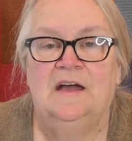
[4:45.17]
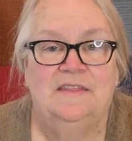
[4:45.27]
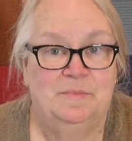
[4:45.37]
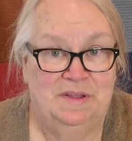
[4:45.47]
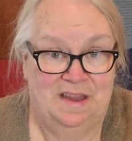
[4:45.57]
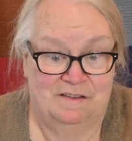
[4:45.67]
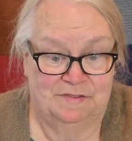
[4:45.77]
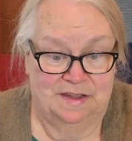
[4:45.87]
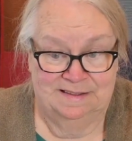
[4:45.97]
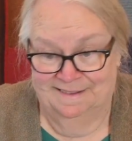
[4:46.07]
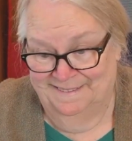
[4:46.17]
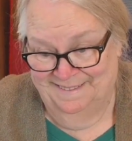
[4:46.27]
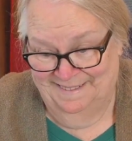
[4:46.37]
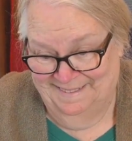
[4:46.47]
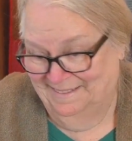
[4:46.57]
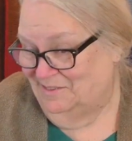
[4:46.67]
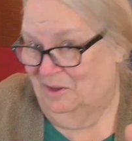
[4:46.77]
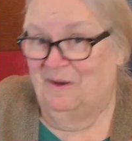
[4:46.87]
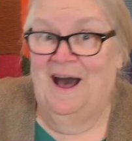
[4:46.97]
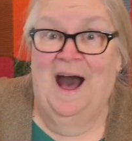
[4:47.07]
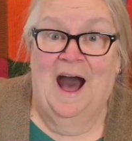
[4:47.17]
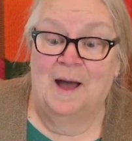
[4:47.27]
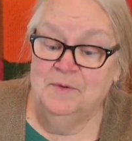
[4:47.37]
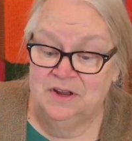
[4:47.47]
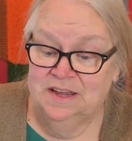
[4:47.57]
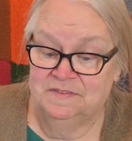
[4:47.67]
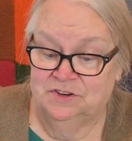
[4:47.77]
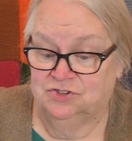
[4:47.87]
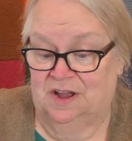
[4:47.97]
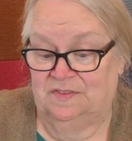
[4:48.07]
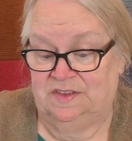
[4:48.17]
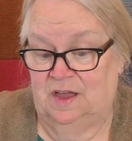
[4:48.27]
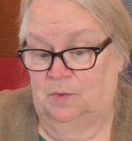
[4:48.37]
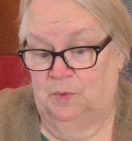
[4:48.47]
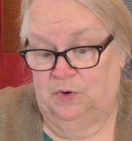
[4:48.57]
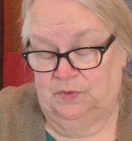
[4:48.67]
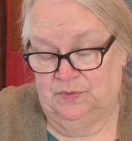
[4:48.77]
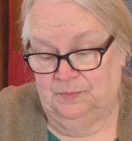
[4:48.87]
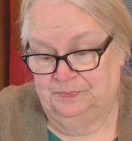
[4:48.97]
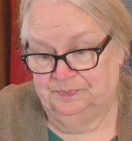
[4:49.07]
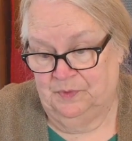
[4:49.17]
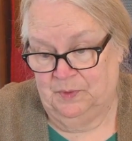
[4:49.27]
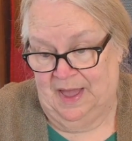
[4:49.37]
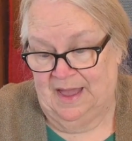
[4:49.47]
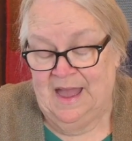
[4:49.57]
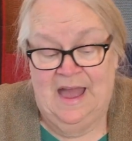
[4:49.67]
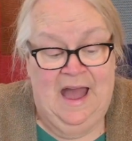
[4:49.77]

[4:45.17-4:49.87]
That'd be lovely. So I'm going to give it a try and see how it works. Okay.